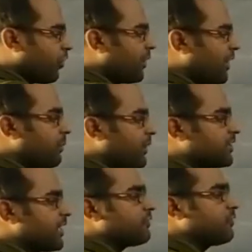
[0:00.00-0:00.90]
form an
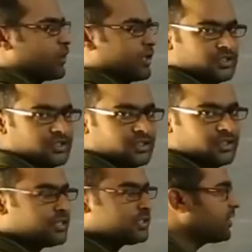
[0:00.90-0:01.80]
image at
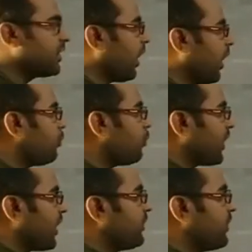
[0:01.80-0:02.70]
focus. Yes, then
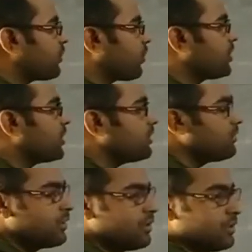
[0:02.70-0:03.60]
how can we draw
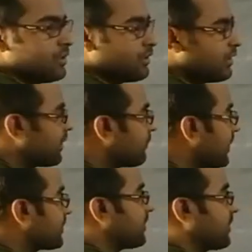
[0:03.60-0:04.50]
the
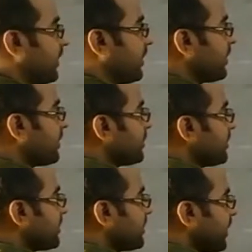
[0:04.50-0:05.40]
reflected ray? Here
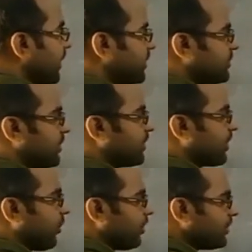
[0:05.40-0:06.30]
this is an
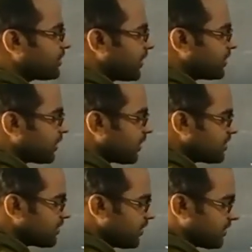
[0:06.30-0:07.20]
incident ray, all these rays are
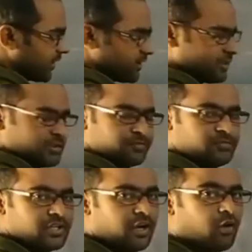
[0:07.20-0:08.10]
incident rays.
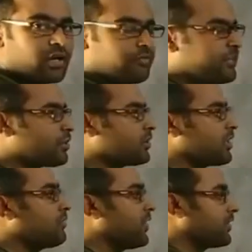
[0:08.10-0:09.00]
Then how can we draw
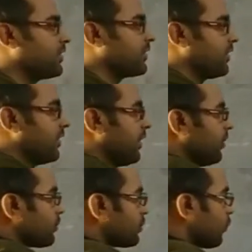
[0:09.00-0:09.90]
the reflected ray?
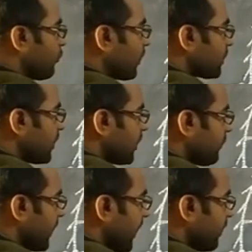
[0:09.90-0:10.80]
So for
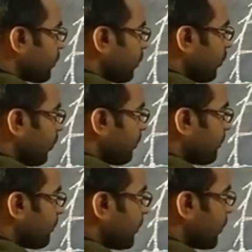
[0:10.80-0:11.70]
that we can draw